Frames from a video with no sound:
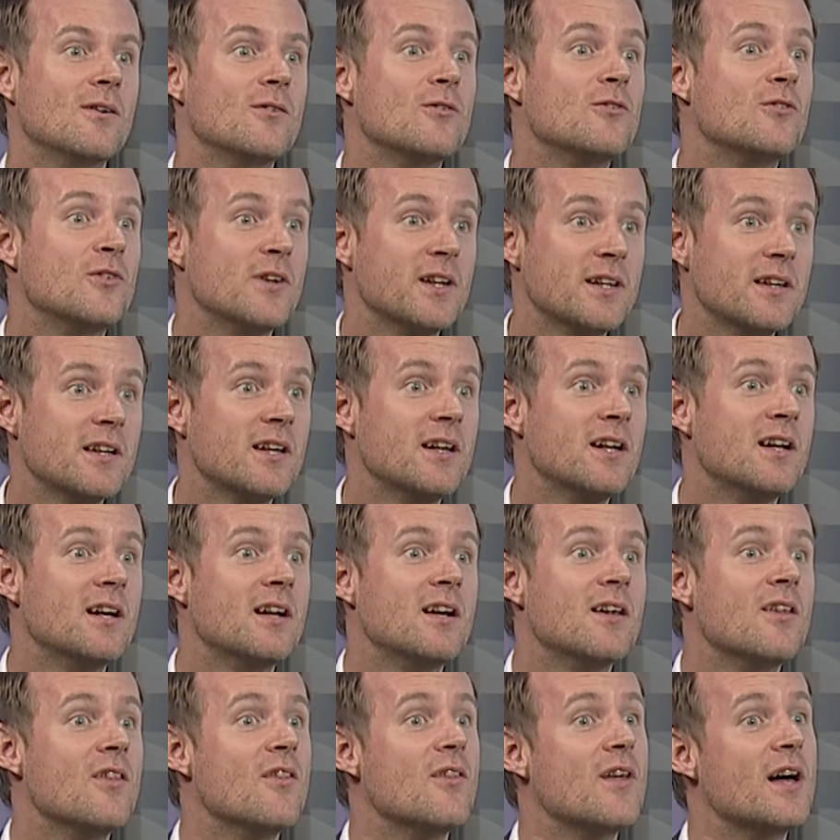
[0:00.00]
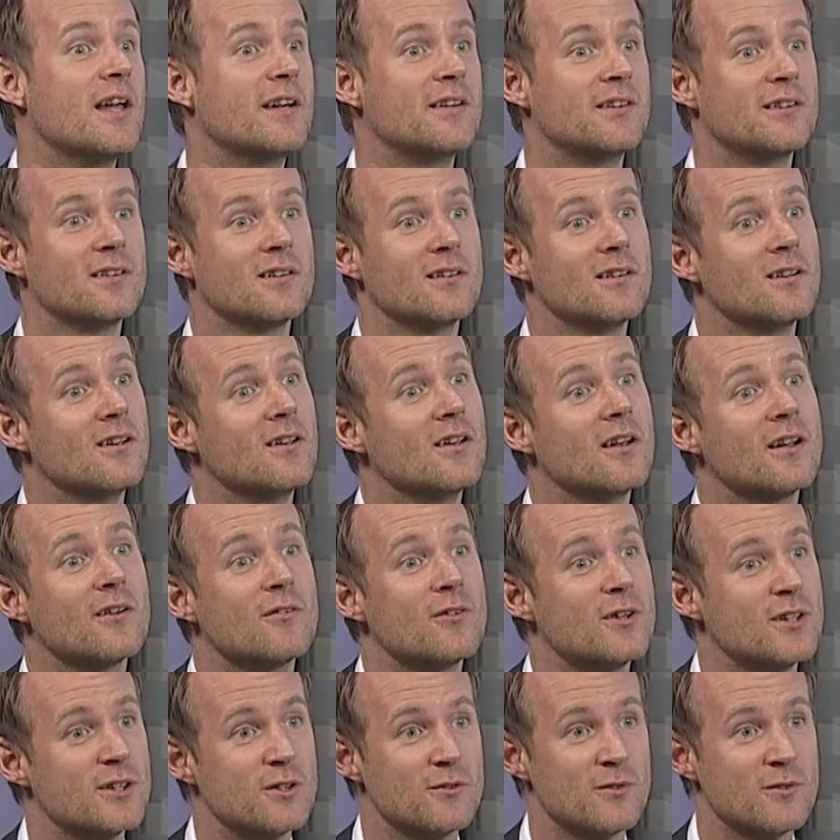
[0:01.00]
fit that a lot of the